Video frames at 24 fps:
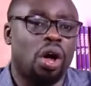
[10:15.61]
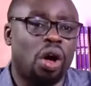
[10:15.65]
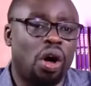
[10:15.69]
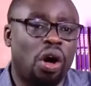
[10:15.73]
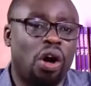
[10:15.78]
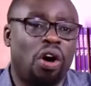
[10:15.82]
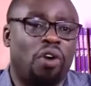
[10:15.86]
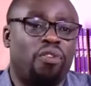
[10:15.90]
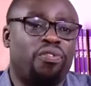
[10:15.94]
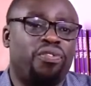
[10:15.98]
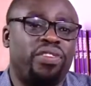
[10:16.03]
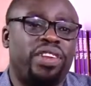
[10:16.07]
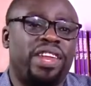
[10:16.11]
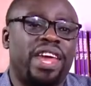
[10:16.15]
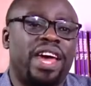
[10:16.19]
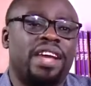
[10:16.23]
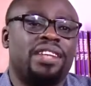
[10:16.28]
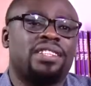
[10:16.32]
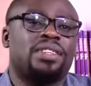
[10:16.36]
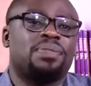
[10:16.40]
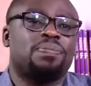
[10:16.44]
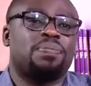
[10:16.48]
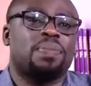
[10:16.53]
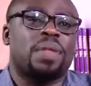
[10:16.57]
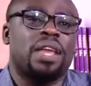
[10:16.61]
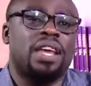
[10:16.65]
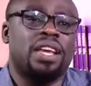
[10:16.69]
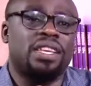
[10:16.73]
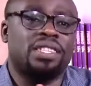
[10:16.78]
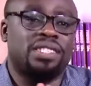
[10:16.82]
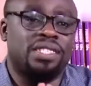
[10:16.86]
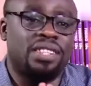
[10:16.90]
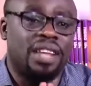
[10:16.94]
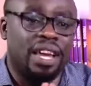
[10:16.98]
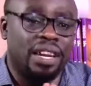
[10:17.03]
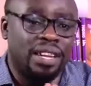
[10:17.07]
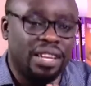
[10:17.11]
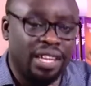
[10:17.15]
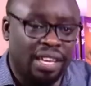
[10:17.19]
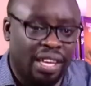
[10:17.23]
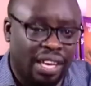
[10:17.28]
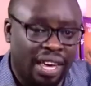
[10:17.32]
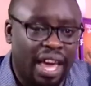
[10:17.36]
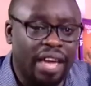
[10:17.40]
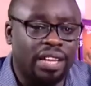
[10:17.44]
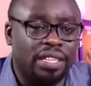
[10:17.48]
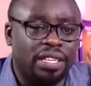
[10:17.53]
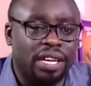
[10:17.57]
of debt is
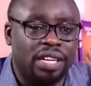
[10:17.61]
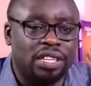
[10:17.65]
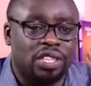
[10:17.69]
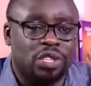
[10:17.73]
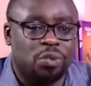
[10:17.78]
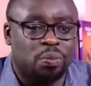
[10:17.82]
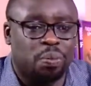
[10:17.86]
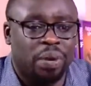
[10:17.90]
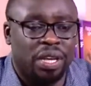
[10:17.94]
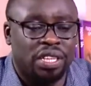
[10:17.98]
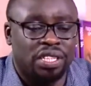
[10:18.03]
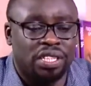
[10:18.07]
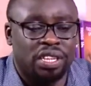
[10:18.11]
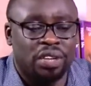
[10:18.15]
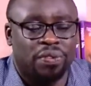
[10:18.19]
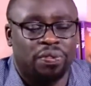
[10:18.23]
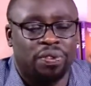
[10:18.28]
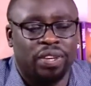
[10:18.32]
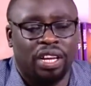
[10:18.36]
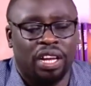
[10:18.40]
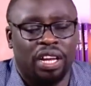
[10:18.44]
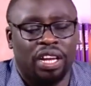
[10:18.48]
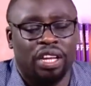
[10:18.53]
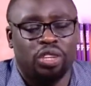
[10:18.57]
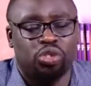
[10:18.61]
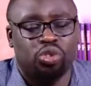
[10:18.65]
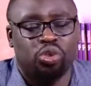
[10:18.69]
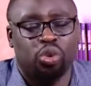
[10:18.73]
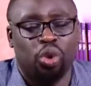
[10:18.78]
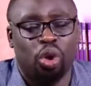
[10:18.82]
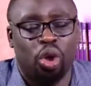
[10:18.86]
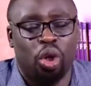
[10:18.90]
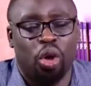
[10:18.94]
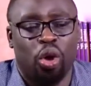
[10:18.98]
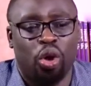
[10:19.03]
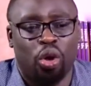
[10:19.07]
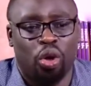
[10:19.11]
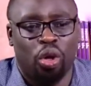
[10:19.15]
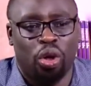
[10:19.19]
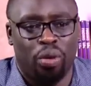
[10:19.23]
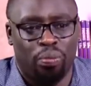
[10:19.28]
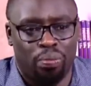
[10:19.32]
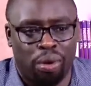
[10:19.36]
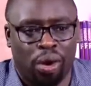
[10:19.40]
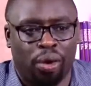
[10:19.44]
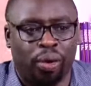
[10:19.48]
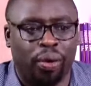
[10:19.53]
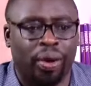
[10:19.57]
dedicated specifically to local
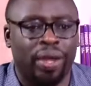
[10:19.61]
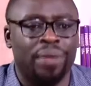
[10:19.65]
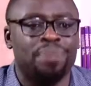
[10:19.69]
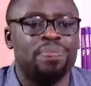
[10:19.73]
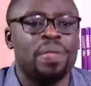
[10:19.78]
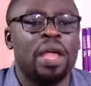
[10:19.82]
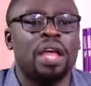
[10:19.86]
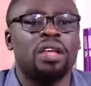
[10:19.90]
borrowing.